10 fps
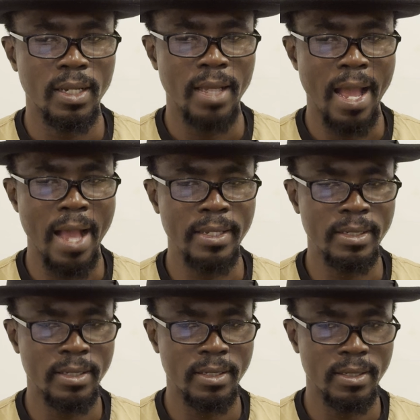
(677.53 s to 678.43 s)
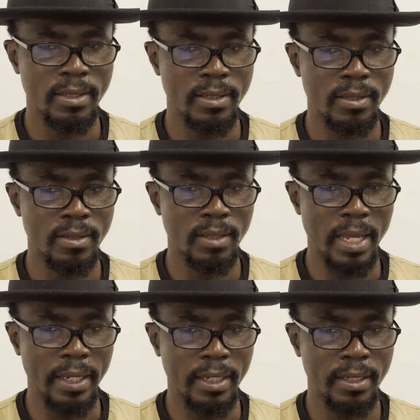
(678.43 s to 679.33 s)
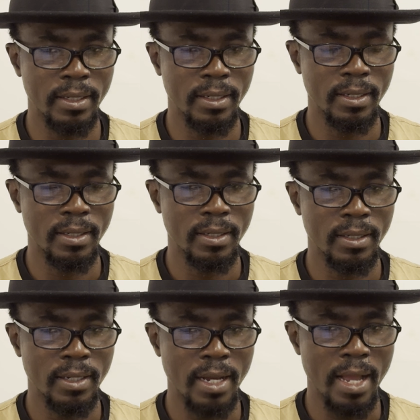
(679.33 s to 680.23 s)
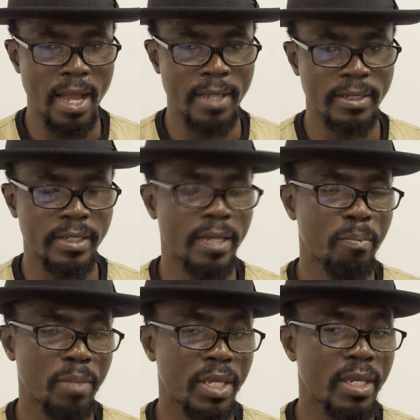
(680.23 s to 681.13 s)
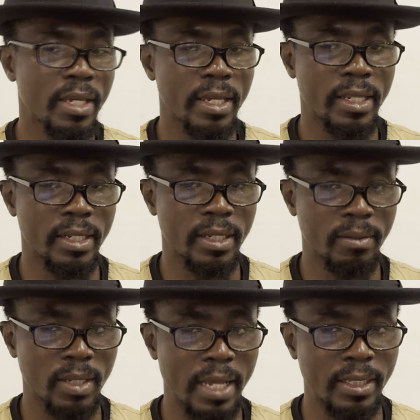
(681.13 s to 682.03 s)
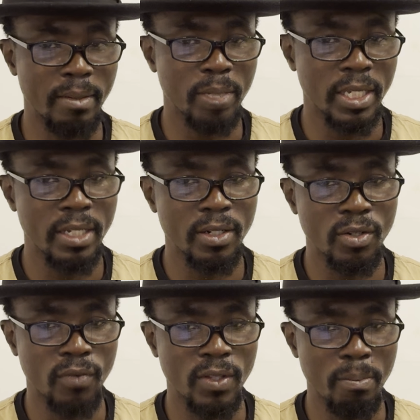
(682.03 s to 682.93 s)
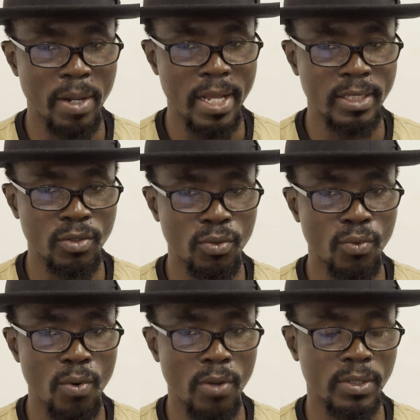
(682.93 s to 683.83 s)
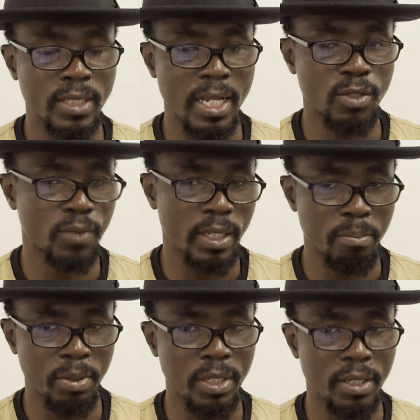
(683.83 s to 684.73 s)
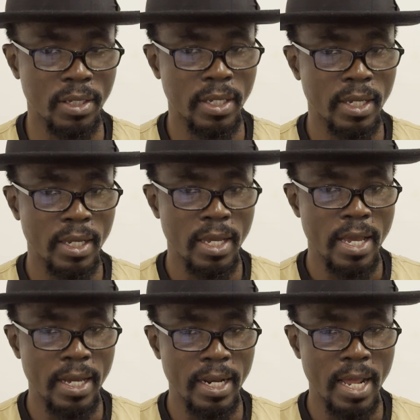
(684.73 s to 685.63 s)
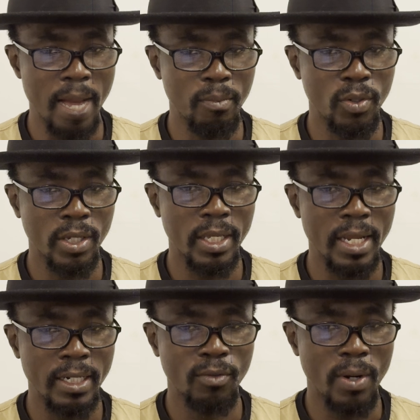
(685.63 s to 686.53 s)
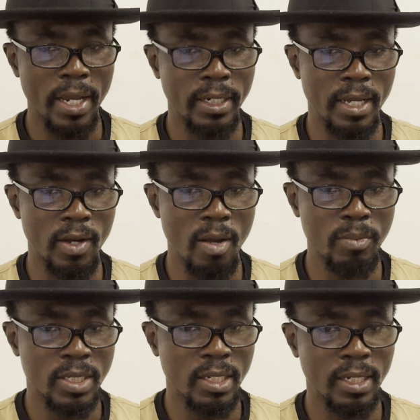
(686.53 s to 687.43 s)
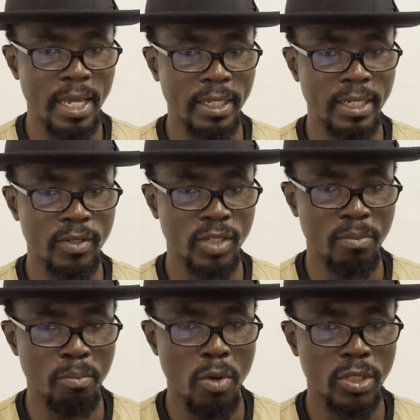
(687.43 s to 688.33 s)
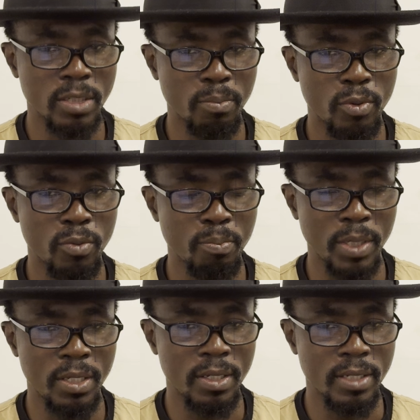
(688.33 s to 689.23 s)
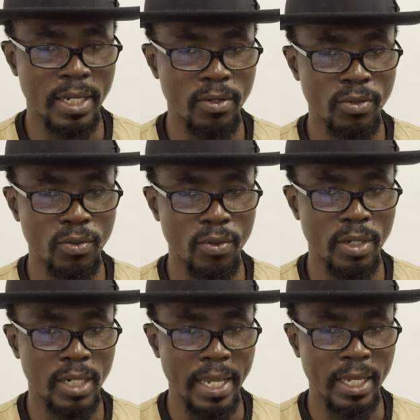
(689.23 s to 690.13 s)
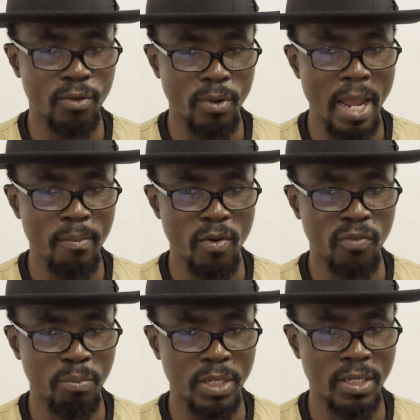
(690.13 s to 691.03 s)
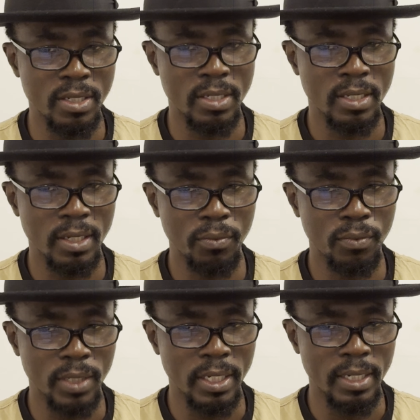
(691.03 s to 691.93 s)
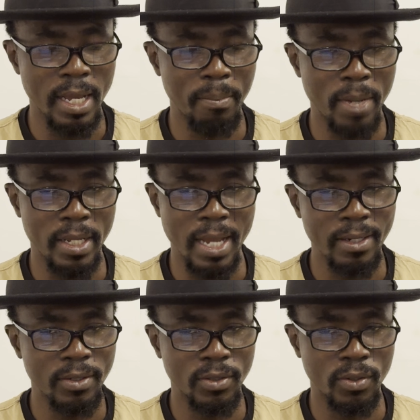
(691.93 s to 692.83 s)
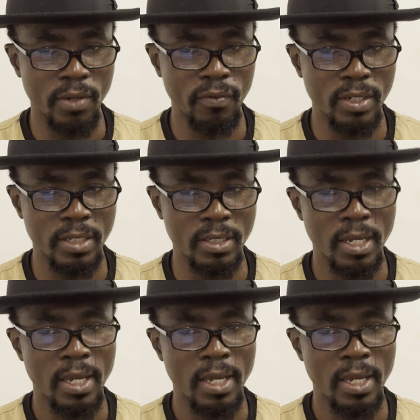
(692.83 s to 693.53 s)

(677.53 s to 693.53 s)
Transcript: has, like, I see a P in, like, the beginning of the party who won starts with a P. And I'm looking at it right now. I'm seeing like there's a multiple P's. I don't know, like a rhyme of P's within that part. I don't know if it's,